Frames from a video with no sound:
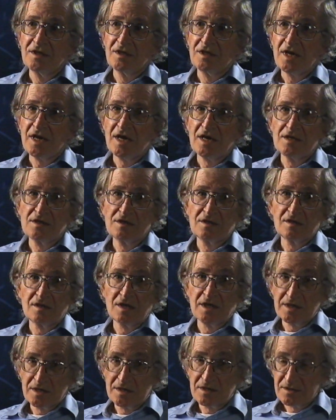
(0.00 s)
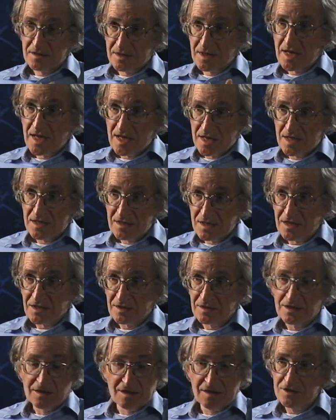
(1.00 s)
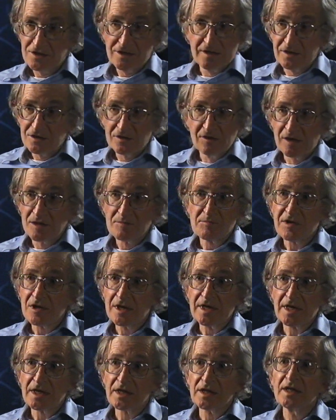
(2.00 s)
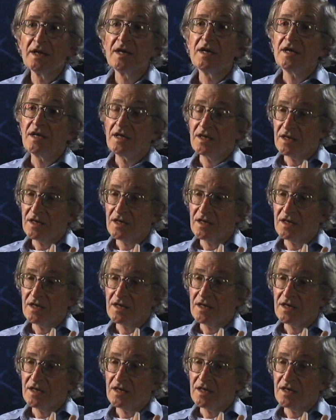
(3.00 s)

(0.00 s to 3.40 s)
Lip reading: It has, like any technology, including printing,